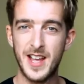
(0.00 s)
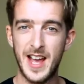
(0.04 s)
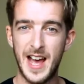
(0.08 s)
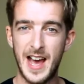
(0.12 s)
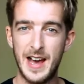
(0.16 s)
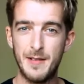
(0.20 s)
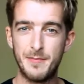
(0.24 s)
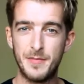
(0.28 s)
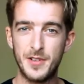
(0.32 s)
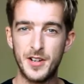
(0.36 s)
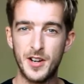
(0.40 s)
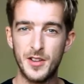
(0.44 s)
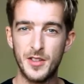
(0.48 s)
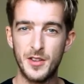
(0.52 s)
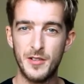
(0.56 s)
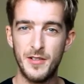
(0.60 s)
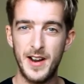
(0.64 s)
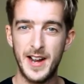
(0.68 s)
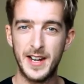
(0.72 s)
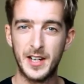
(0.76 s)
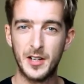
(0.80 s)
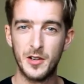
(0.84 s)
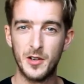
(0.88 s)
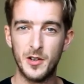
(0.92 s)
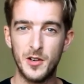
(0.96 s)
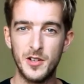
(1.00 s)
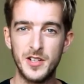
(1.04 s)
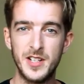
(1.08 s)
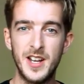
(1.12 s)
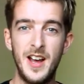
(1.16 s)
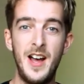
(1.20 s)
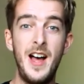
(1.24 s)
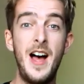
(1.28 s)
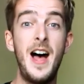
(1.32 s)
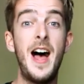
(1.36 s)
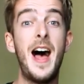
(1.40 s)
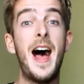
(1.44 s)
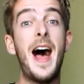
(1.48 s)
that happen on the record,
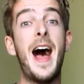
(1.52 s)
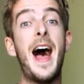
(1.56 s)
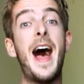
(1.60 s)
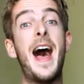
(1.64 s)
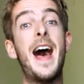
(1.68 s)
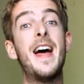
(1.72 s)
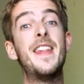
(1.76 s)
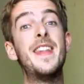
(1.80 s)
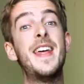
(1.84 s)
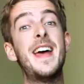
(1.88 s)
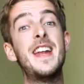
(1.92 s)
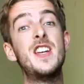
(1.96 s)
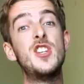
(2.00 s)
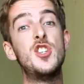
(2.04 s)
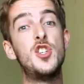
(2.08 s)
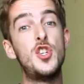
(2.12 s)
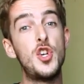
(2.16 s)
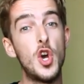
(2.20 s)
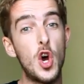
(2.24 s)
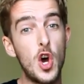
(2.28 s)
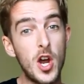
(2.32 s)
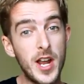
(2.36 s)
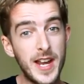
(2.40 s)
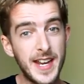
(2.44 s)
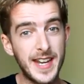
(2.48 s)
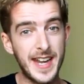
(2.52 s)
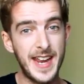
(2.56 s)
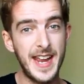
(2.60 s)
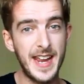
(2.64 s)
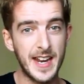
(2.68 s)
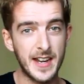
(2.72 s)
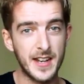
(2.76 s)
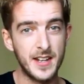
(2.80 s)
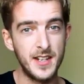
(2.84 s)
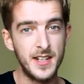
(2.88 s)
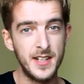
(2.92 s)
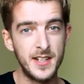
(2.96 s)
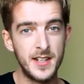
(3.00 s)
and then join
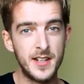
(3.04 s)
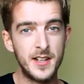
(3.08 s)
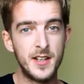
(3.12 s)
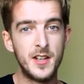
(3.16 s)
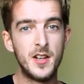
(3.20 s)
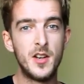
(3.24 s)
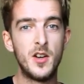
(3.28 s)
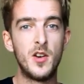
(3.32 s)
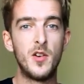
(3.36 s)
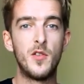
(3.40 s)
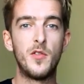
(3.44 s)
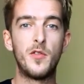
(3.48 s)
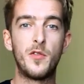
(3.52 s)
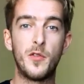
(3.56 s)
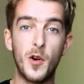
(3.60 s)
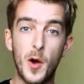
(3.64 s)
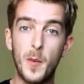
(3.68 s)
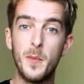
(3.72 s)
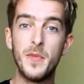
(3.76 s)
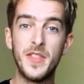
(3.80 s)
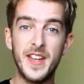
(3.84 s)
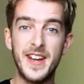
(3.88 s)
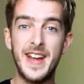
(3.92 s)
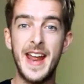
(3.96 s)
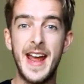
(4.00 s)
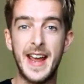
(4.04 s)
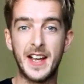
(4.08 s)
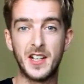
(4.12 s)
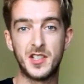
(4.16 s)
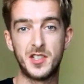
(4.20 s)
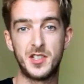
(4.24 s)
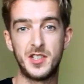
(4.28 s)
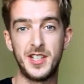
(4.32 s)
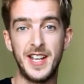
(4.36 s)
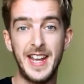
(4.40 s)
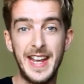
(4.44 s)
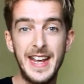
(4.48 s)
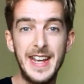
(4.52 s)
in from the
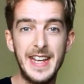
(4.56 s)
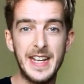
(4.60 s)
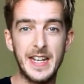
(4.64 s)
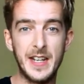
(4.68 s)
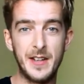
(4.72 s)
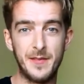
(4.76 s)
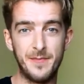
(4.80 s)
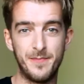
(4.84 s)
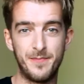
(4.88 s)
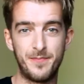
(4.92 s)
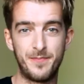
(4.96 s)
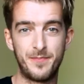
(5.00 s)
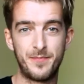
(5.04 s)
next E.